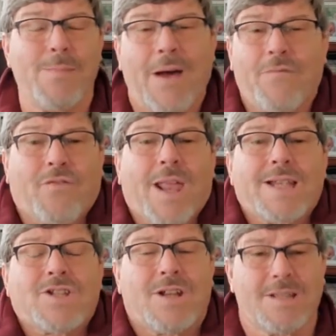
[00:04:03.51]
My
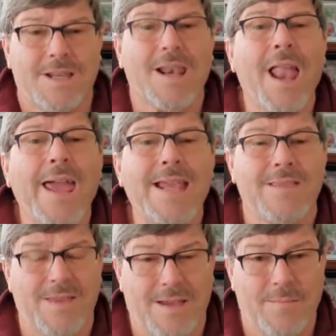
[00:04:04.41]
flesh doesn't like
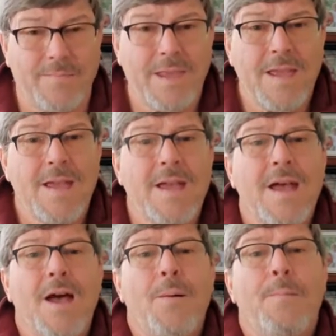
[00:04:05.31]
them.
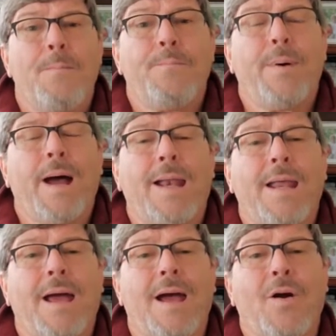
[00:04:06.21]

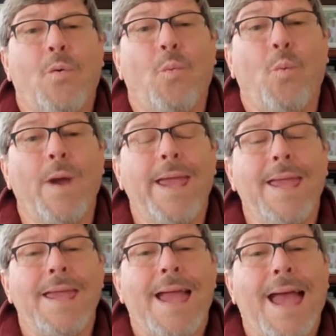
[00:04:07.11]
But
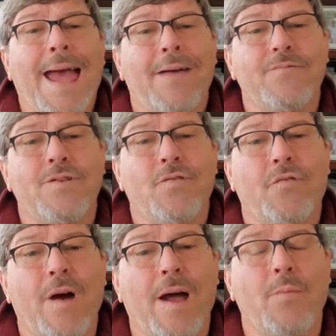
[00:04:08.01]
we have
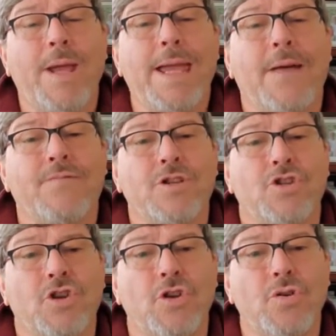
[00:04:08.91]
to we have to
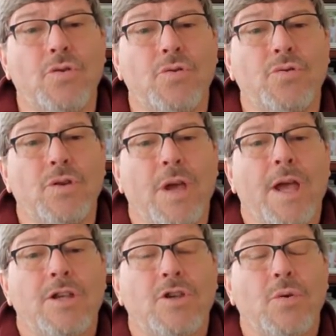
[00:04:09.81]
choose
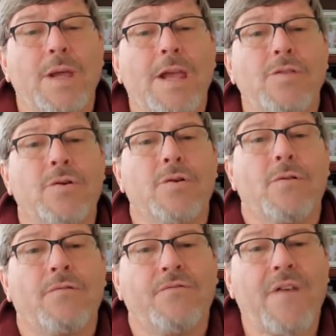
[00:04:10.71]
to either
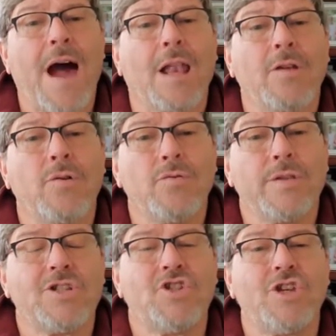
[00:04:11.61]
follow
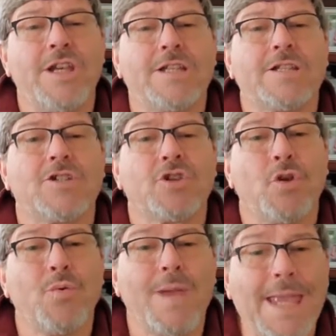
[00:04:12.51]
the Jesus
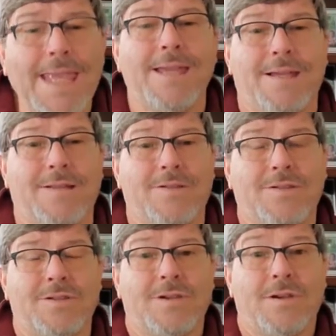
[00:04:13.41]
who
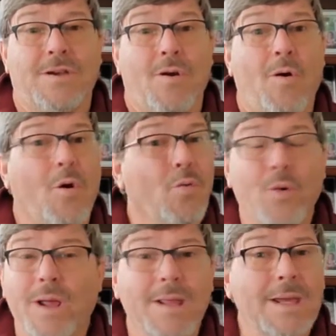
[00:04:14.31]
is or
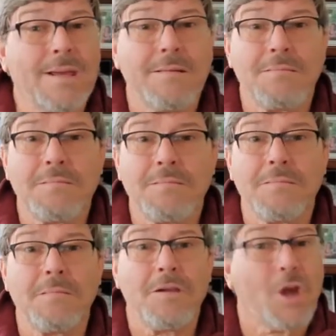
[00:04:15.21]
really
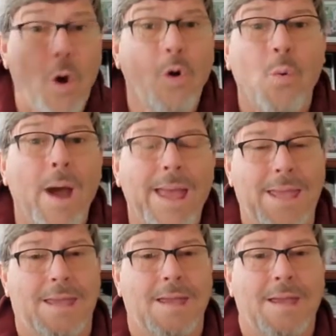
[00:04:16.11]
go away.